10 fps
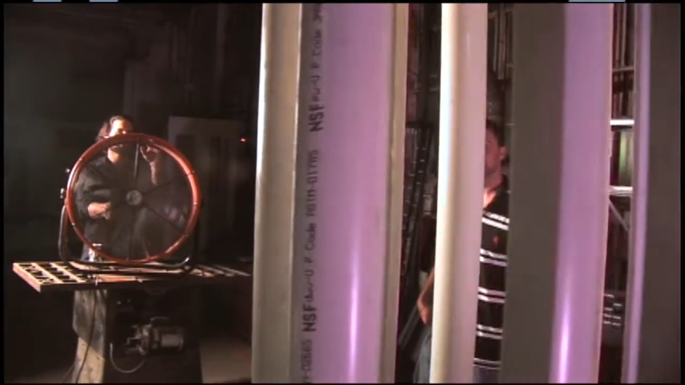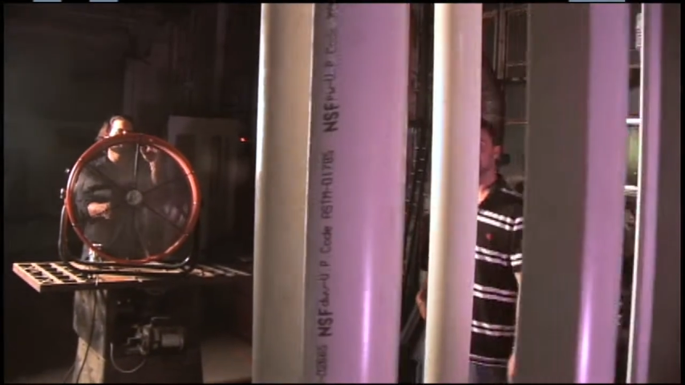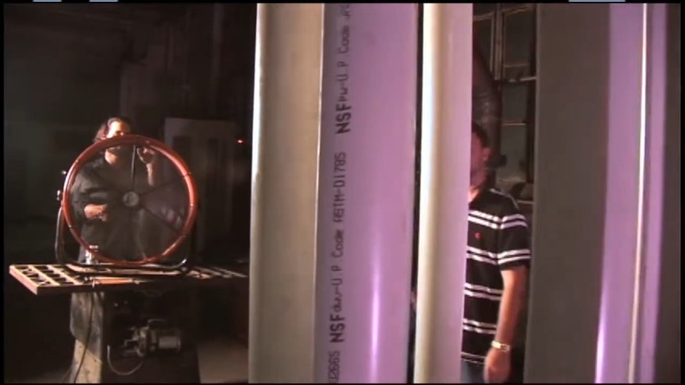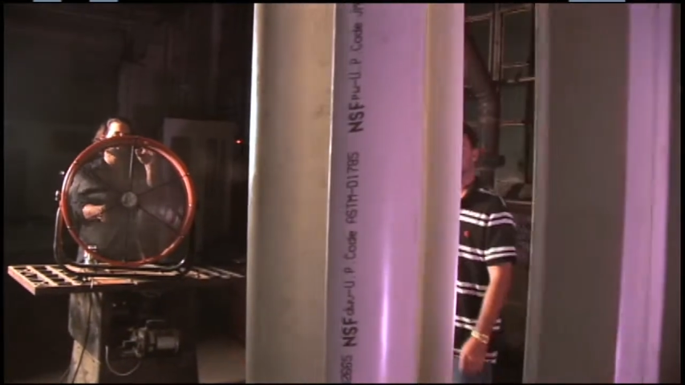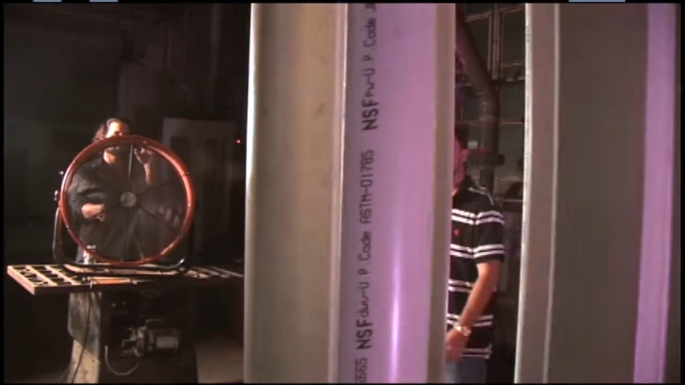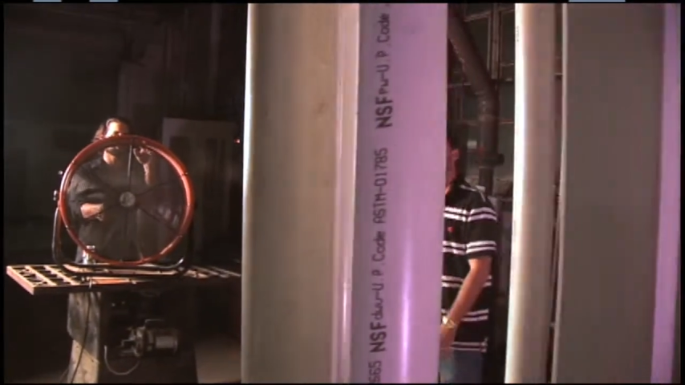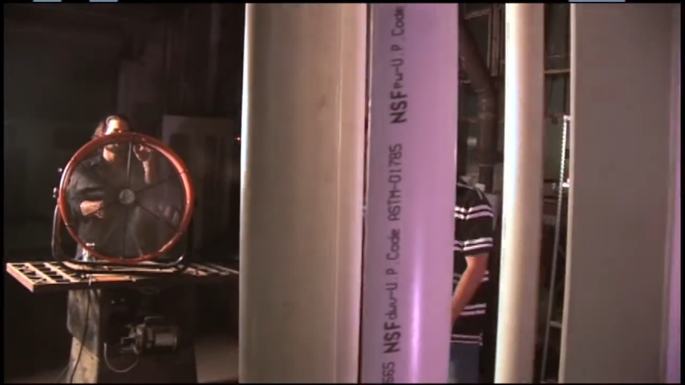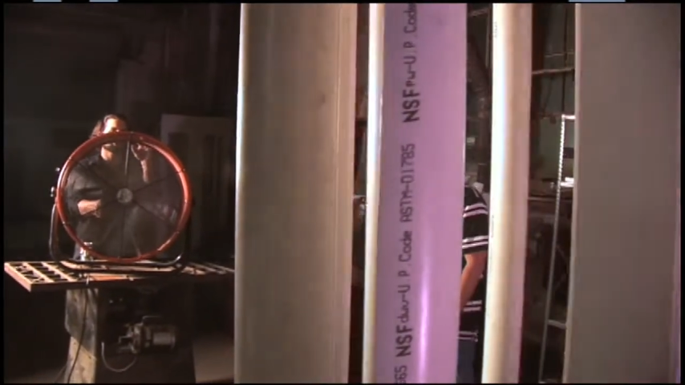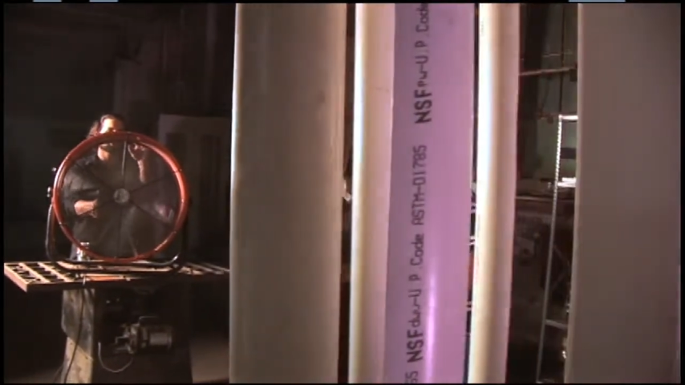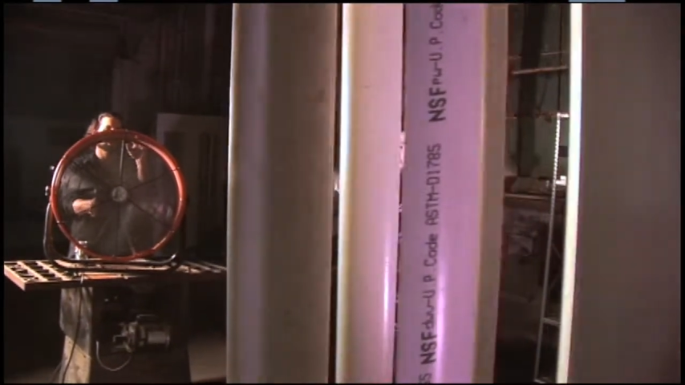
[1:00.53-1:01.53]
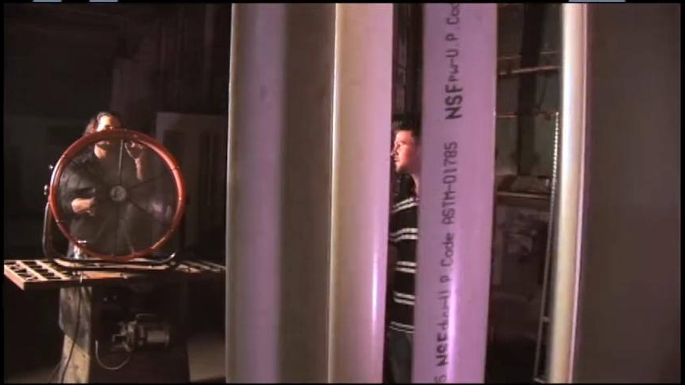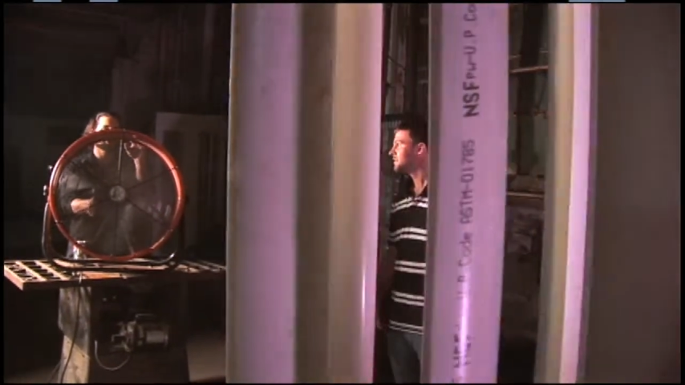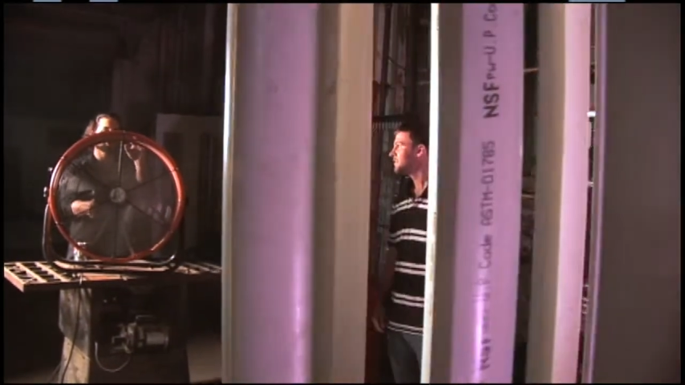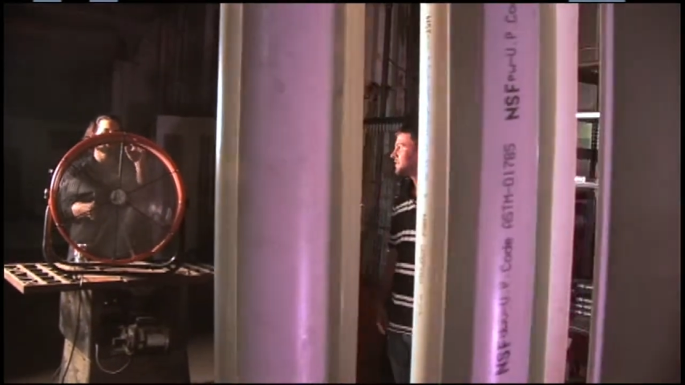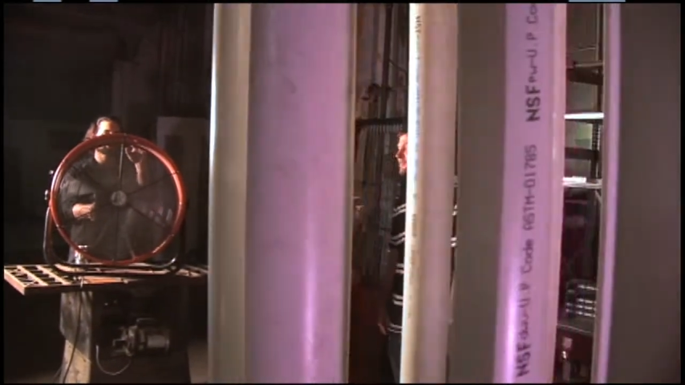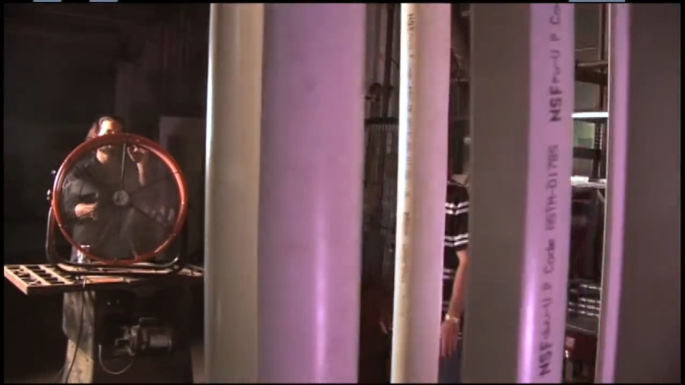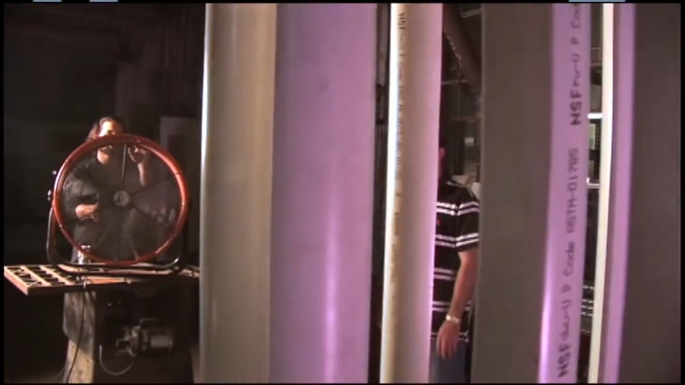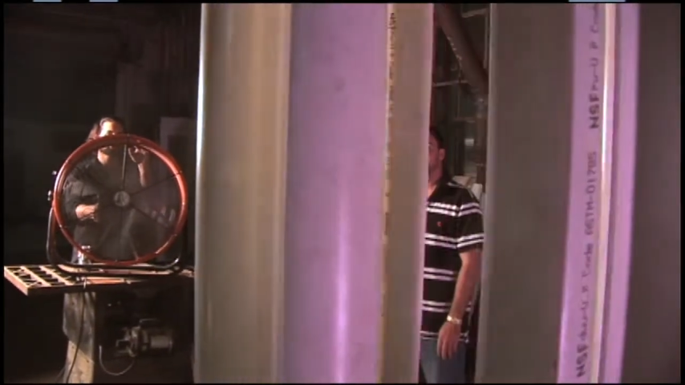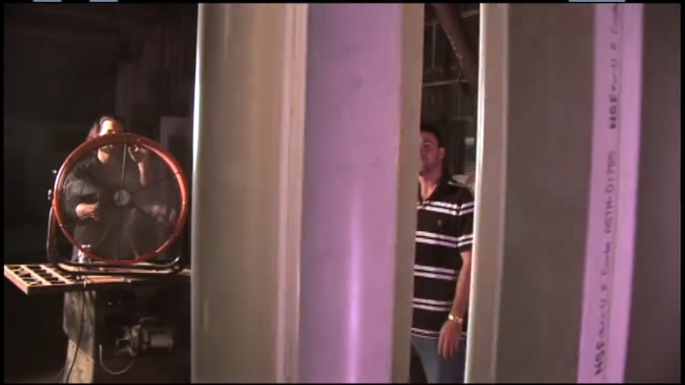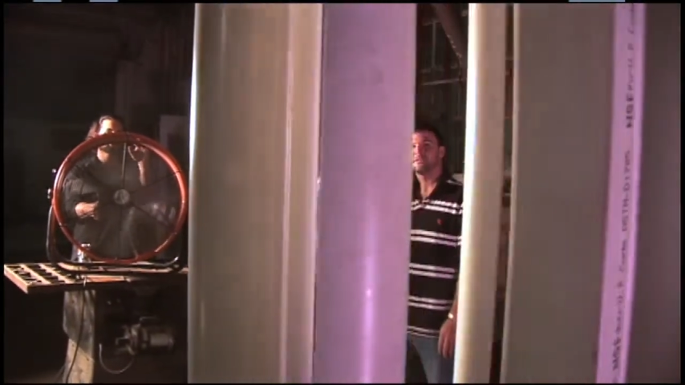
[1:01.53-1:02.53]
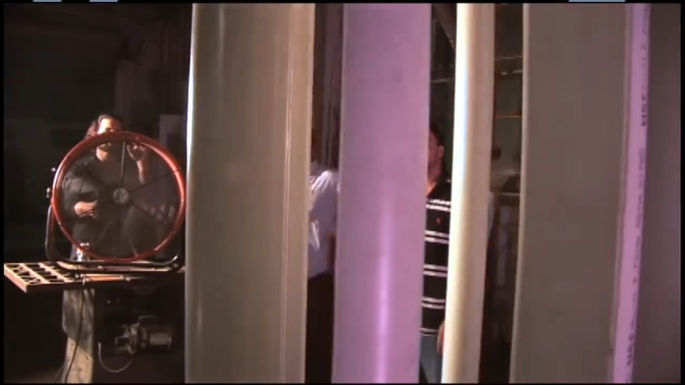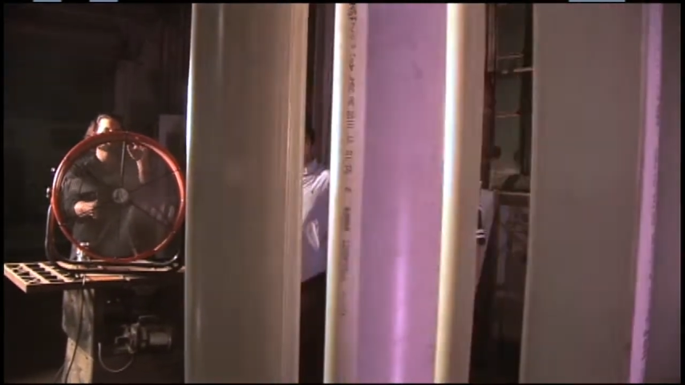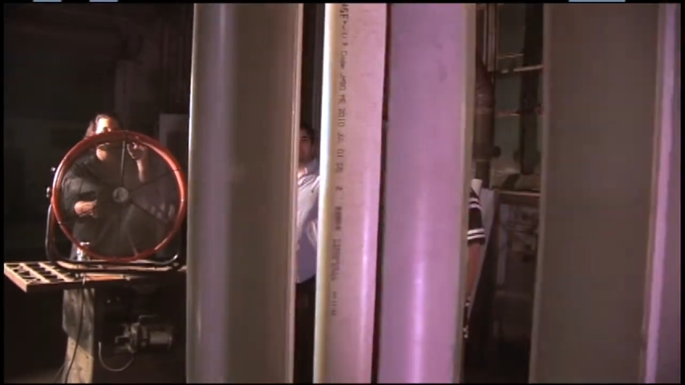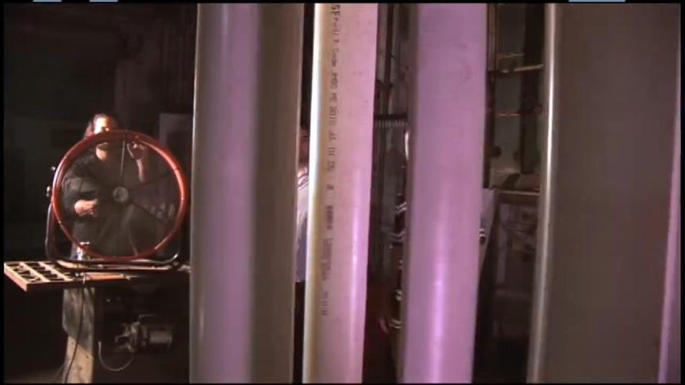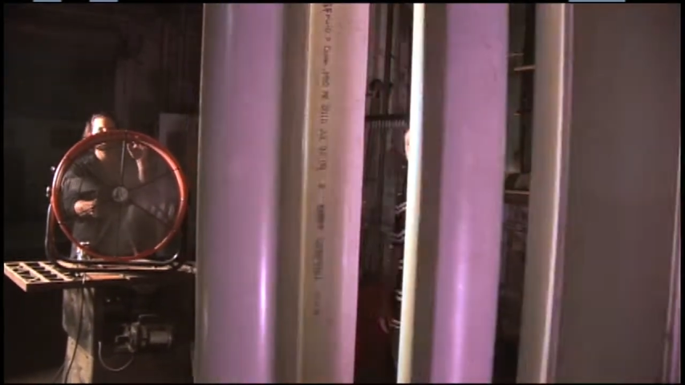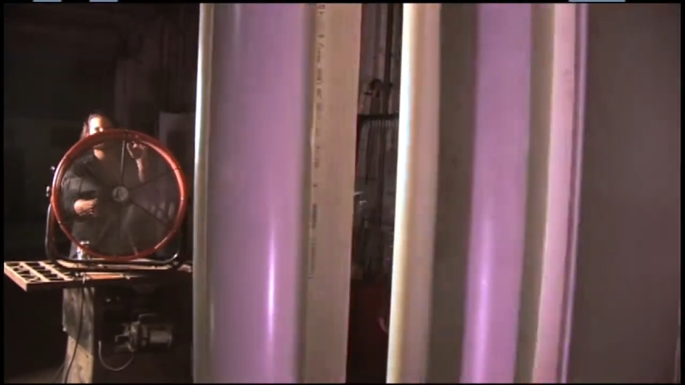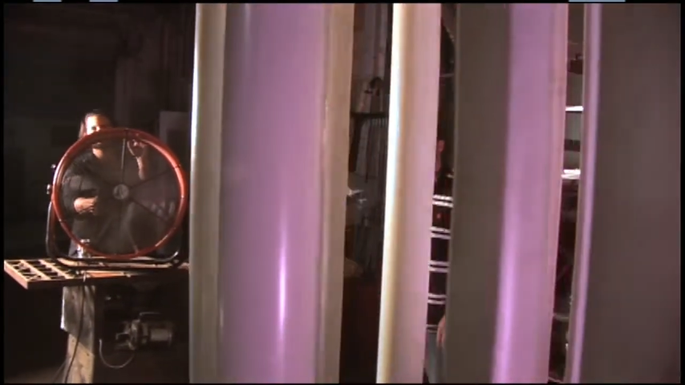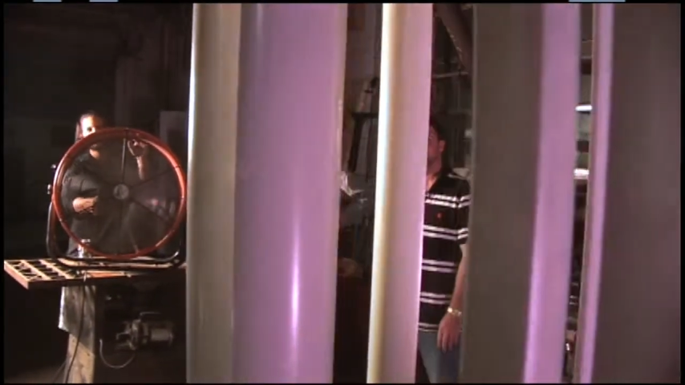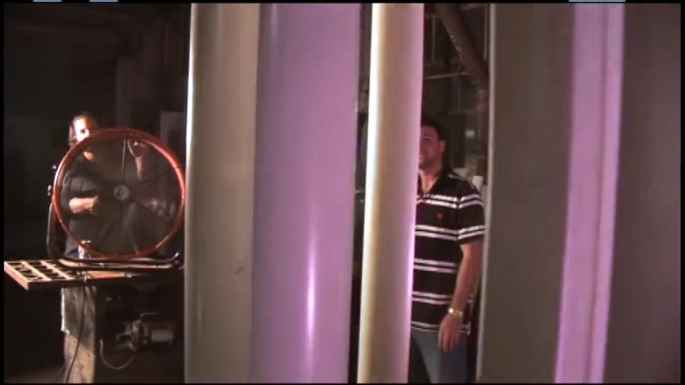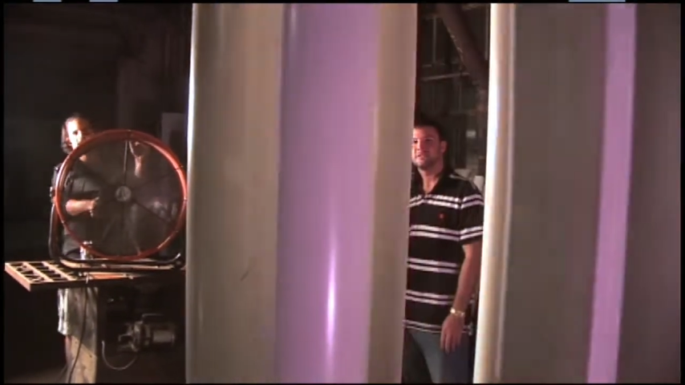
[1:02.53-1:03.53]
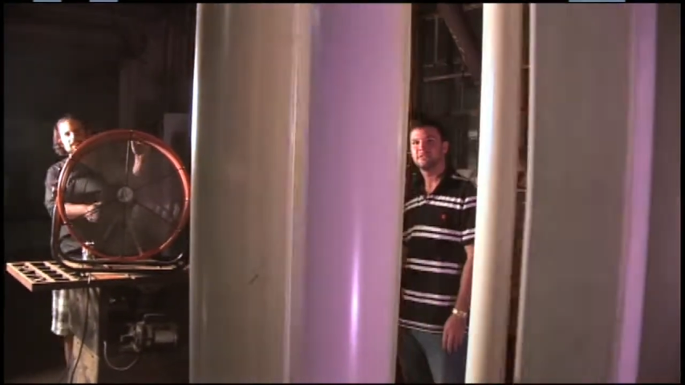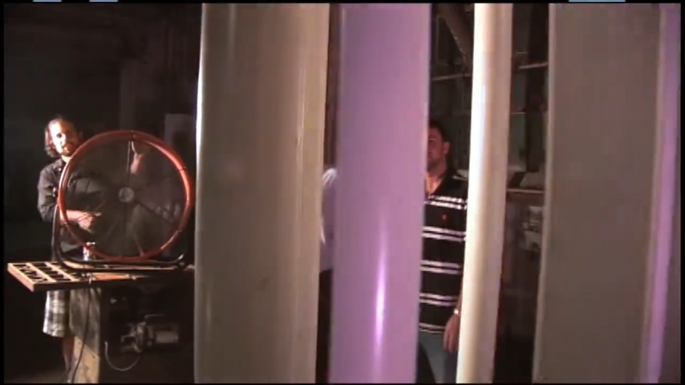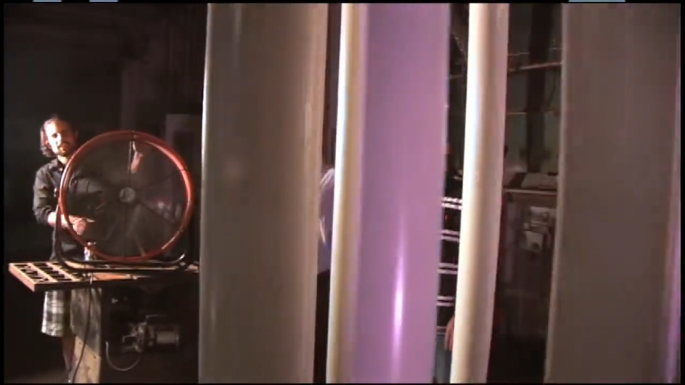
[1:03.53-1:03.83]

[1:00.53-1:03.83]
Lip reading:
No face is visible, so there are no lips to read.